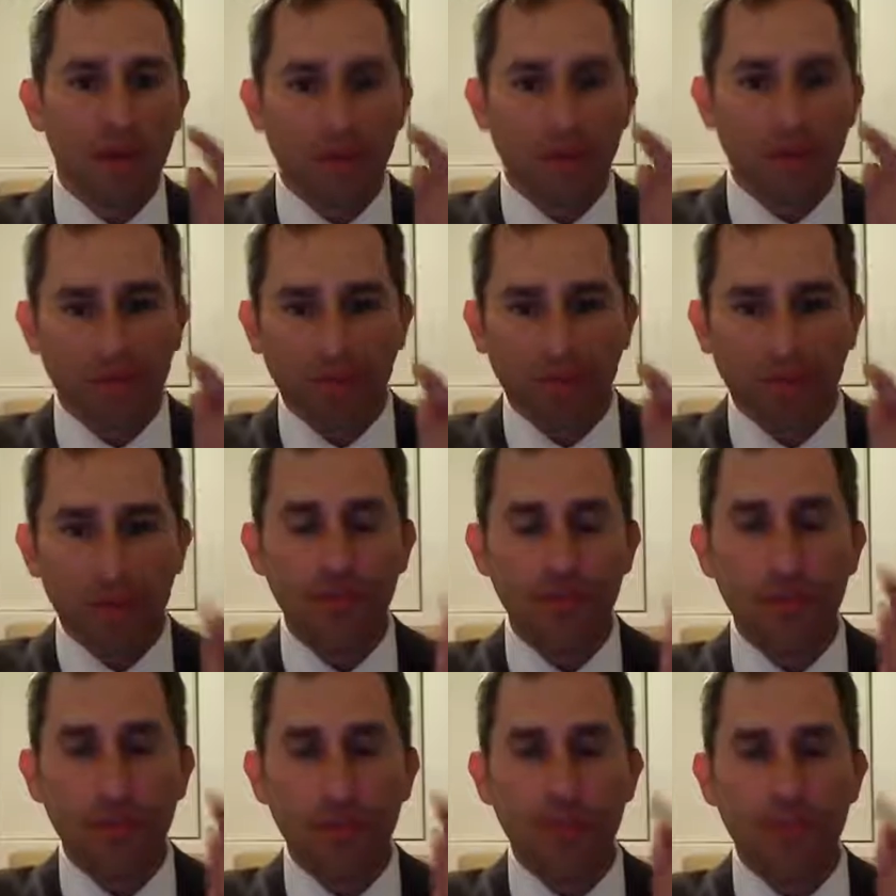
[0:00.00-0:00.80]
through
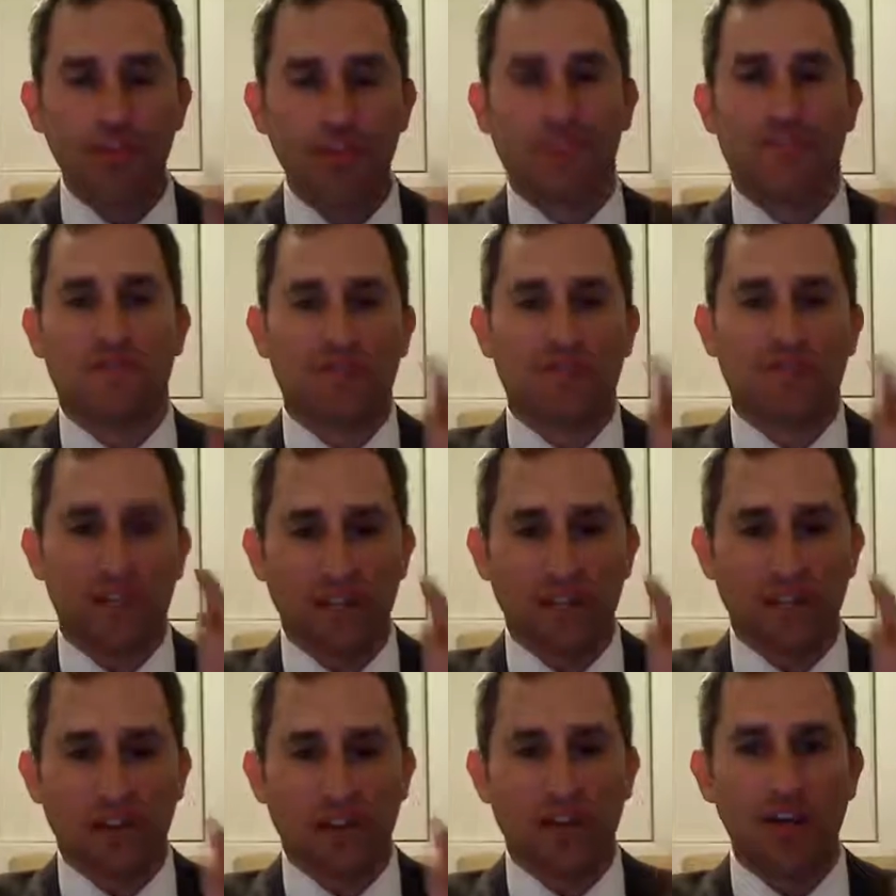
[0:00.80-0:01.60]
the use of
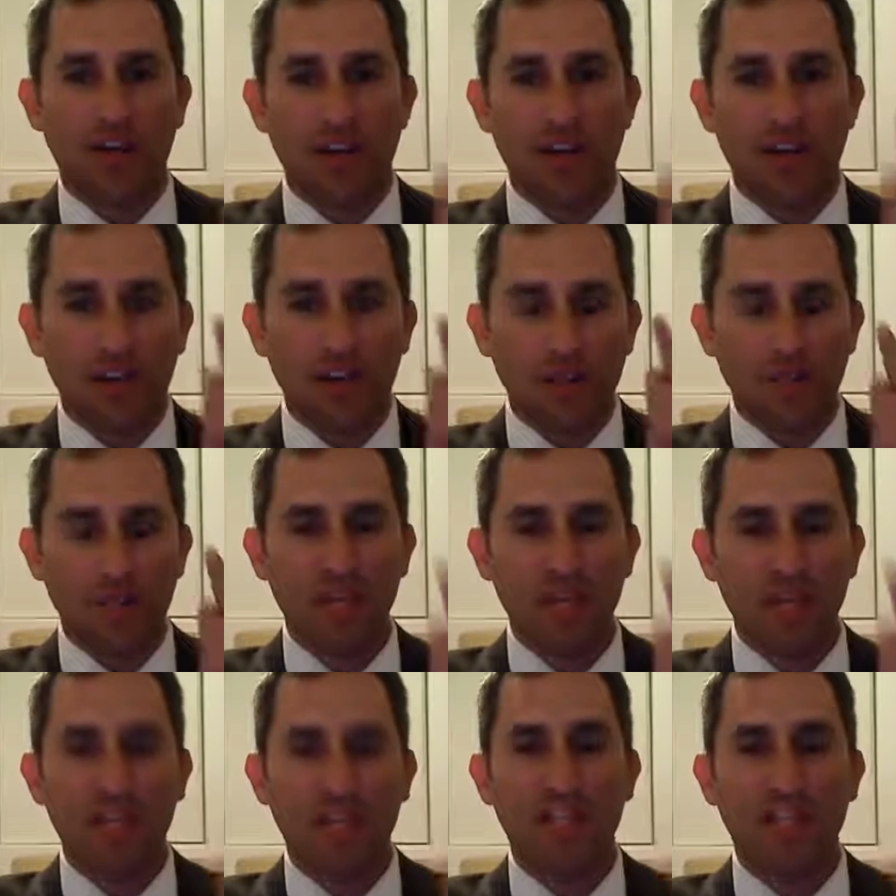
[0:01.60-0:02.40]
technology,
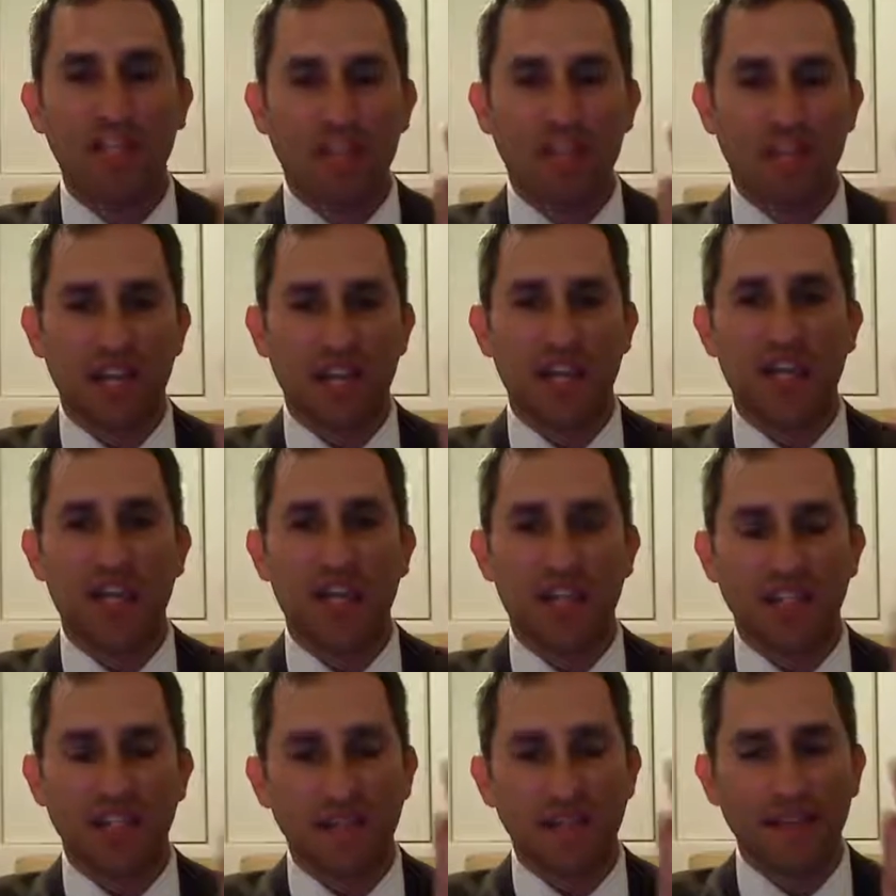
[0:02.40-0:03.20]
media, science,
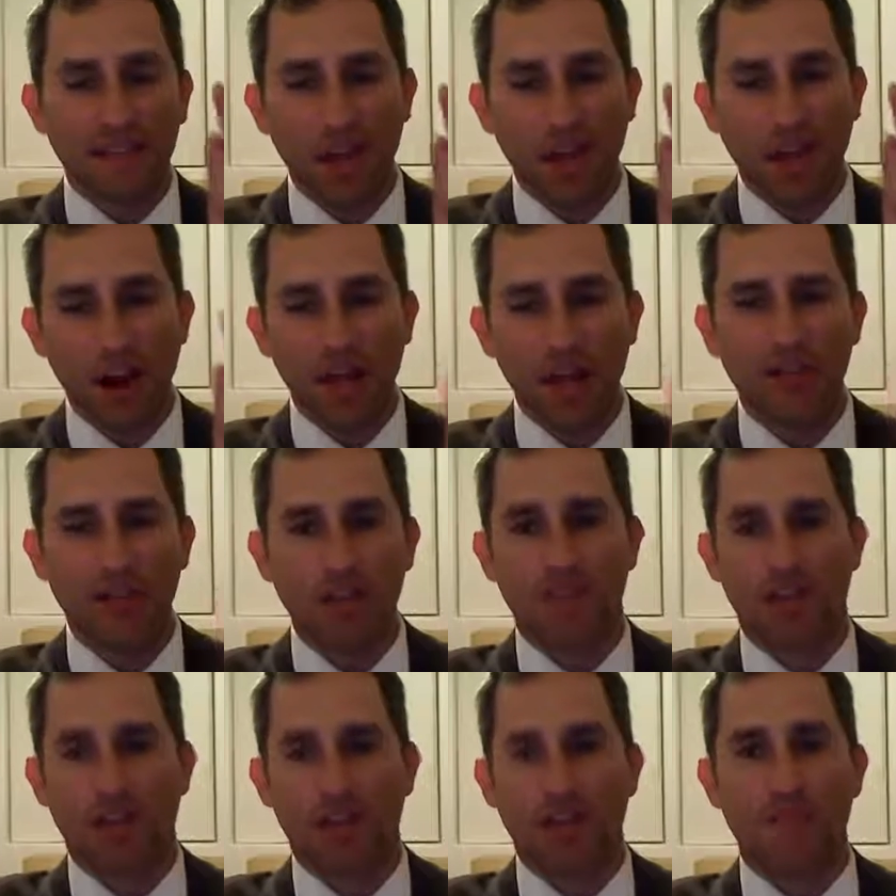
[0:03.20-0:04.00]
and even
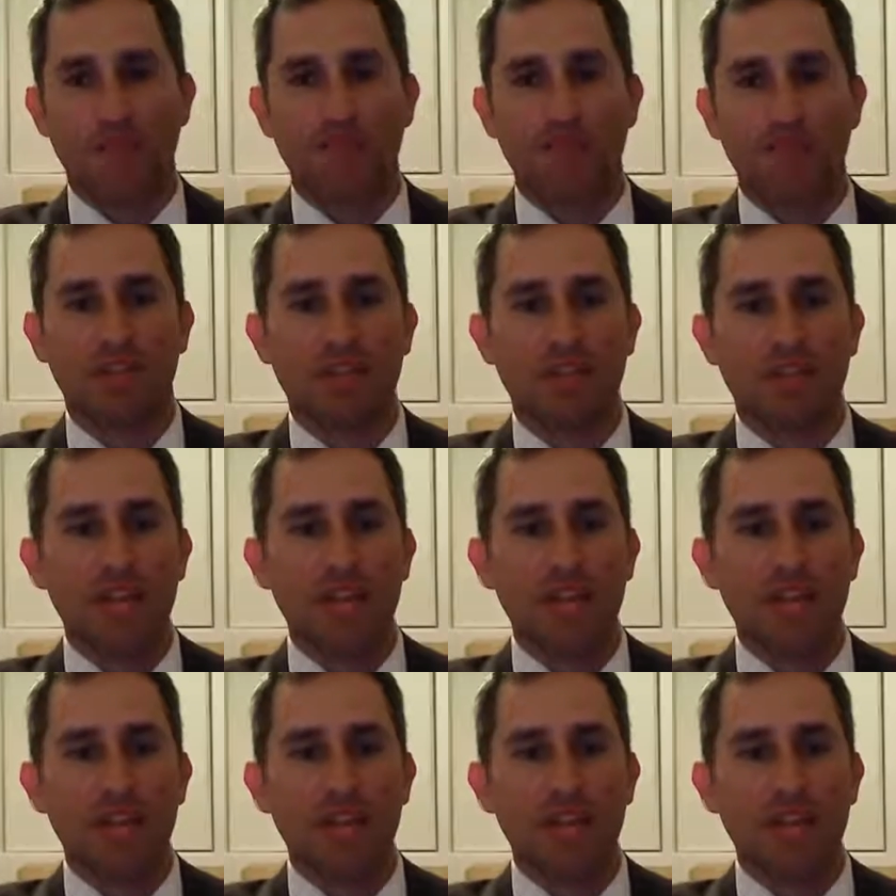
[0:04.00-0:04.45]
holograms,